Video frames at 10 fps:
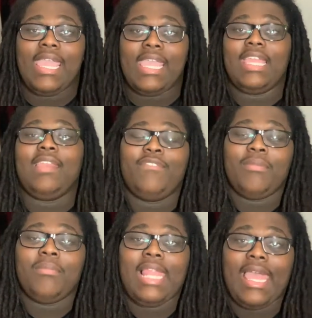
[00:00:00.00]
Any
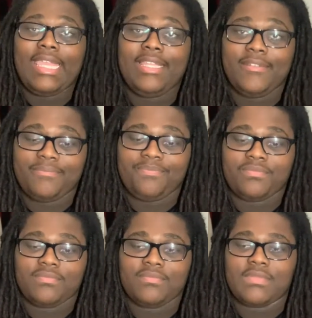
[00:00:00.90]
female I hit...
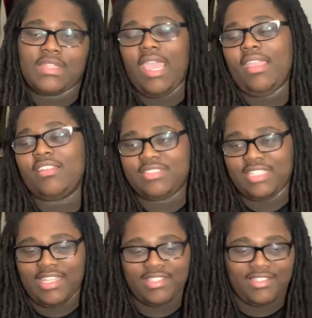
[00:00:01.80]
Nah, I ain't gonna say
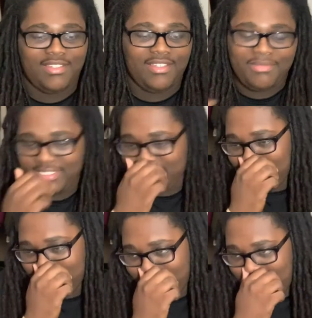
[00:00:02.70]
it like that. Let me
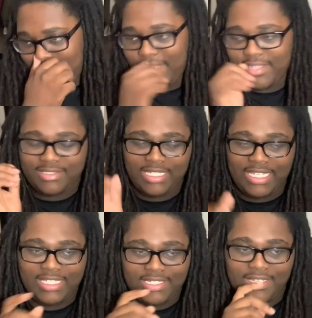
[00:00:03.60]
stop. I'm not gonna say
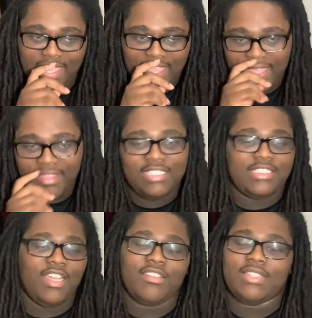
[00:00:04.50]
any. Because
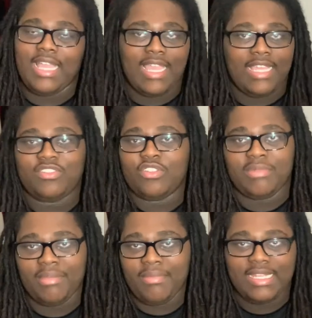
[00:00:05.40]
y'all gonna think I got so
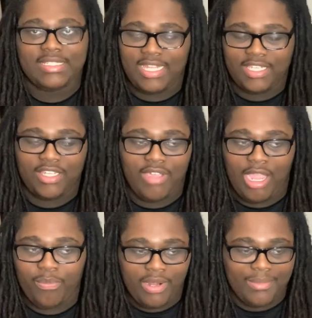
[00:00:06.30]
many bodies and I don't.
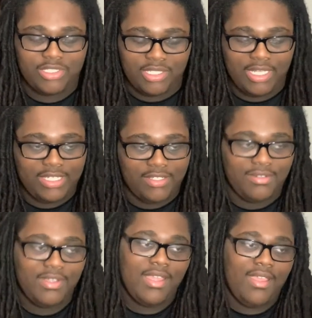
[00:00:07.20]
I promise y'all I don't.
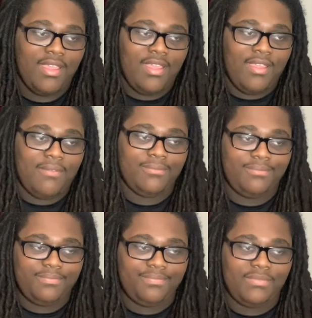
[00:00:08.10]

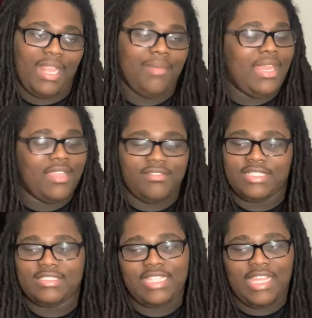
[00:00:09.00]
I'm not gonna
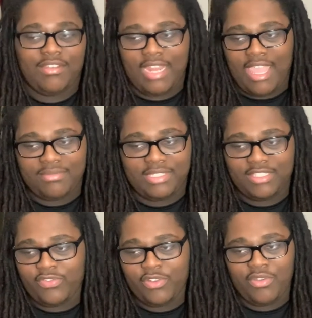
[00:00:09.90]
get to saying their names
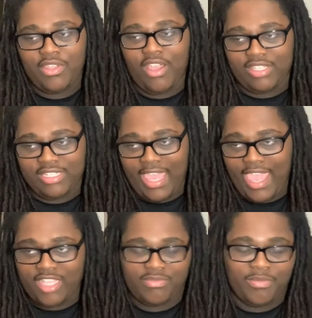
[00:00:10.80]
either for who y'all can
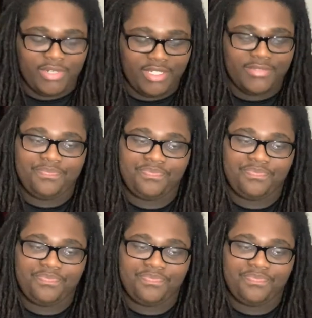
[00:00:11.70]
ask. But, bro,